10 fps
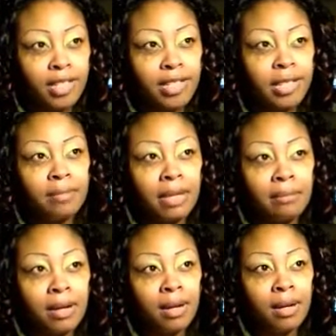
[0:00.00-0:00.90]
to get
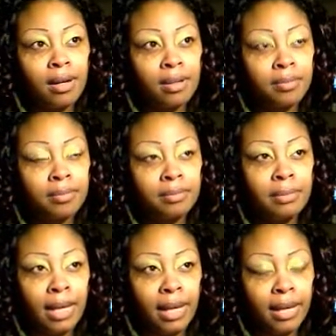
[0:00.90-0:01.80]
my mom
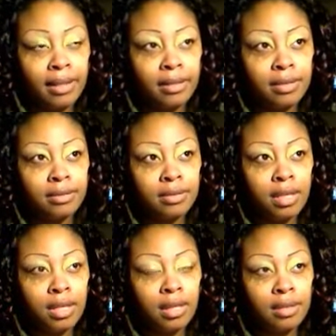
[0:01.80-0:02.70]
back
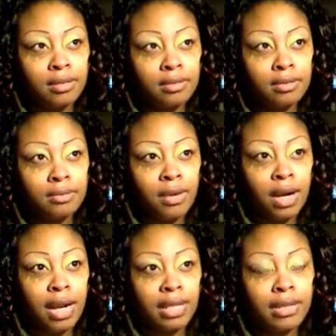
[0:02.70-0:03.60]

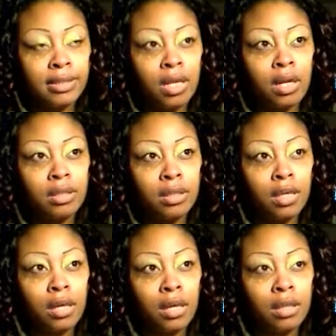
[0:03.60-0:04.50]
where I can talk
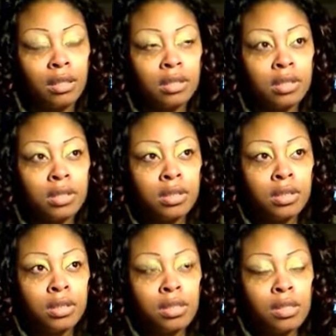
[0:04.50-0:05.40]
to her
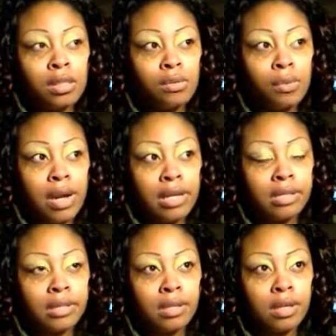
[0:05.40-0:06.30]

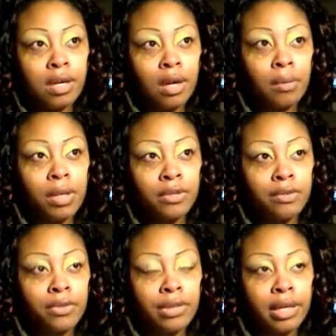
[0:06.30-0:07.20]
was a
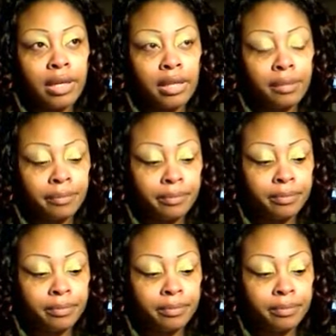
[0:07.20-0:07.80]
wonderful thing.